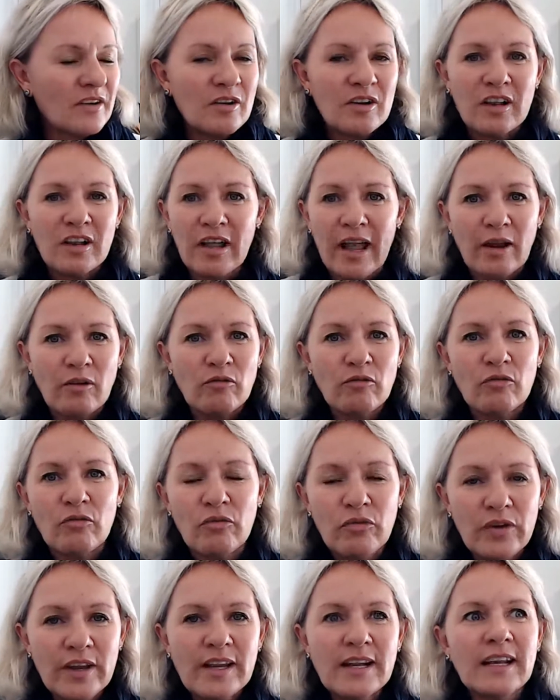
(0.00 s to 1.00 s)
like,
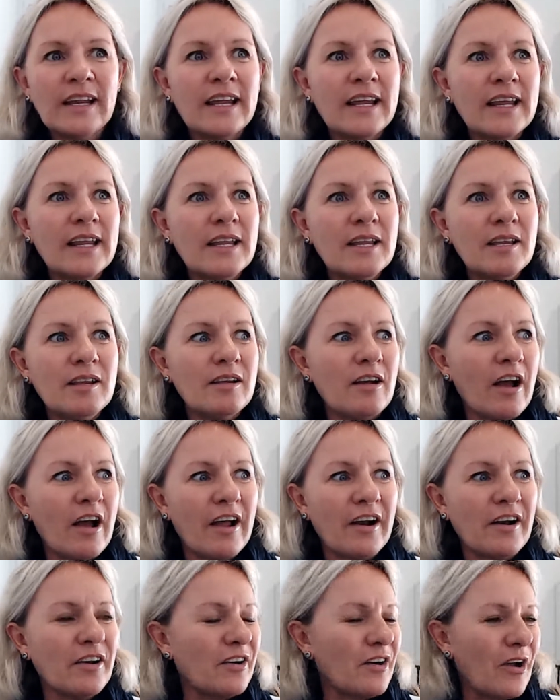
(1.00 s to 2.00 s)
really, I
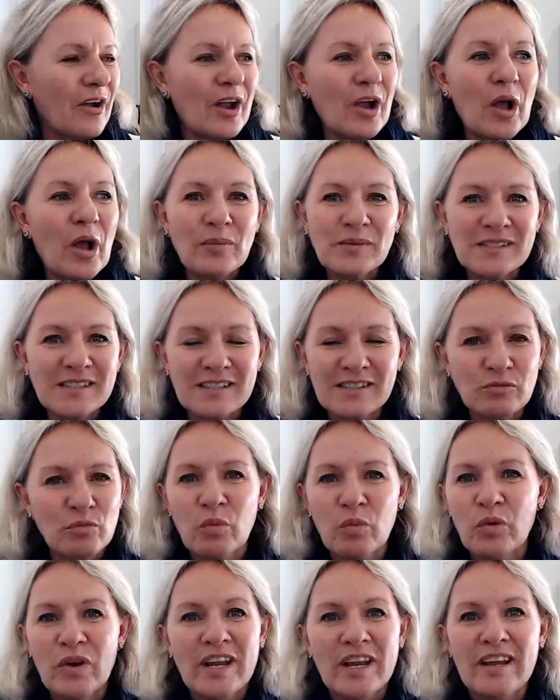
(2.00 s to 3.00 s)
don't know, it helps us
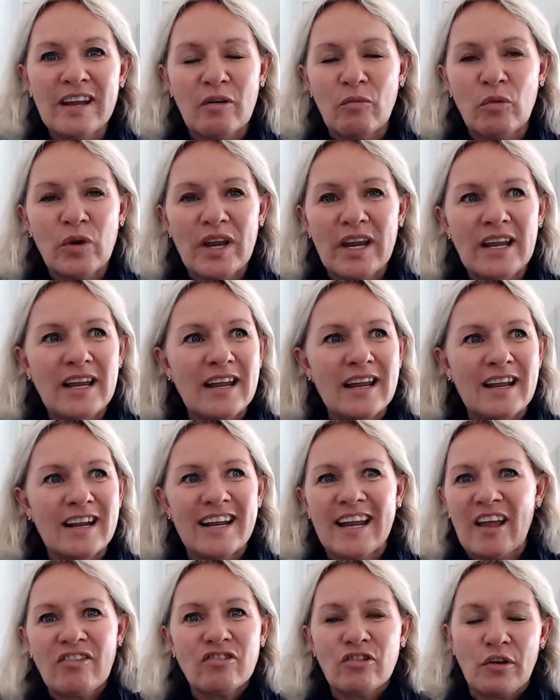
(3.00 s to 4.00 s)
when we
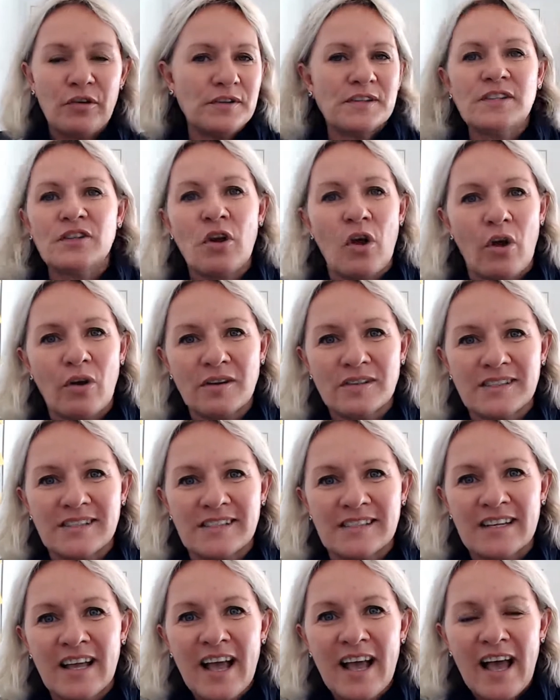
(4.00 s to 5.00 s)
get those
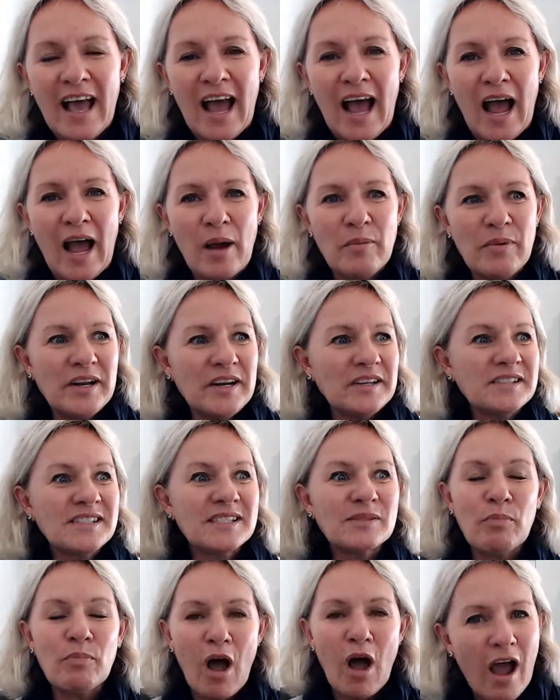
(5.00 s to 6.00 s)
knocks. It
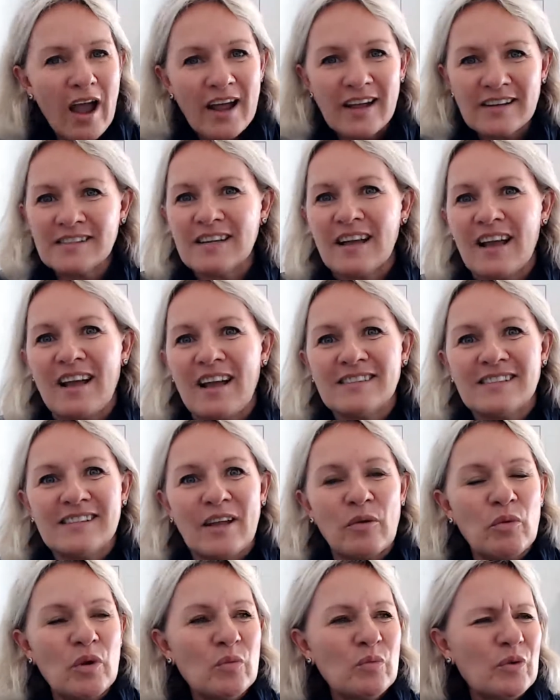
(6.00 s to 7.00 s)
inspires us,
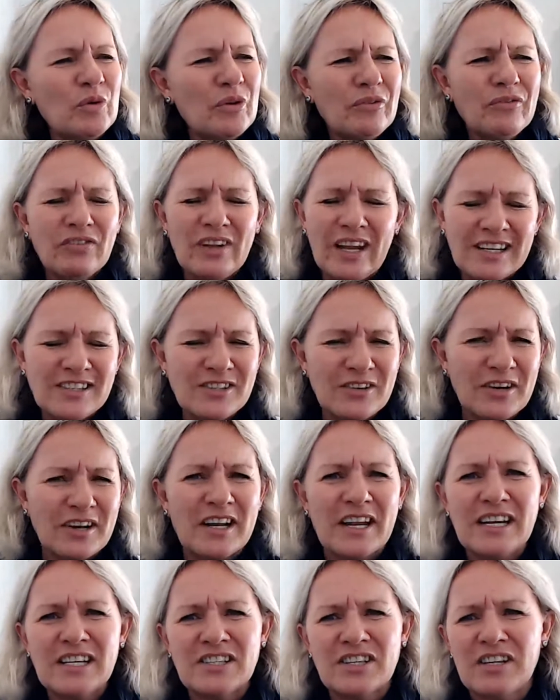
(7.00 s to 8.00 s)
like when we reflect on it
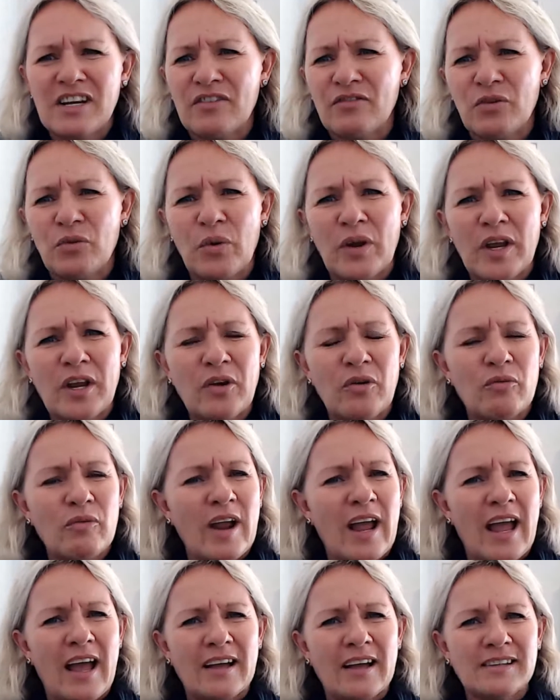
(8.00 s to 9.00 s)
each and every week
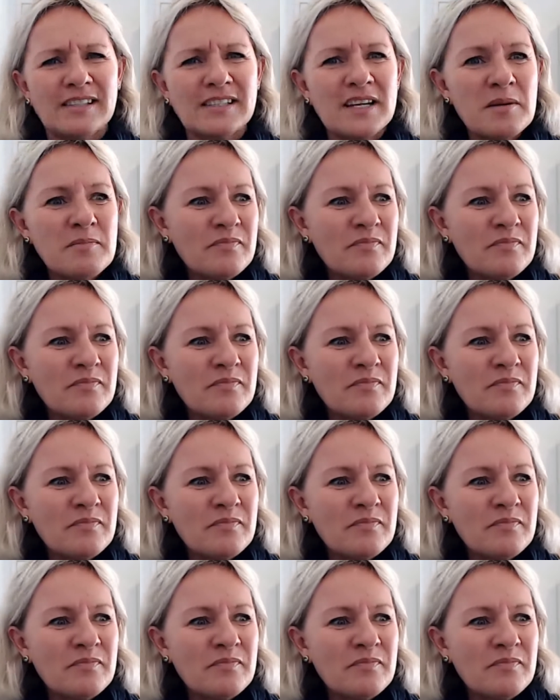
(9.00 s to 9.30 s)
around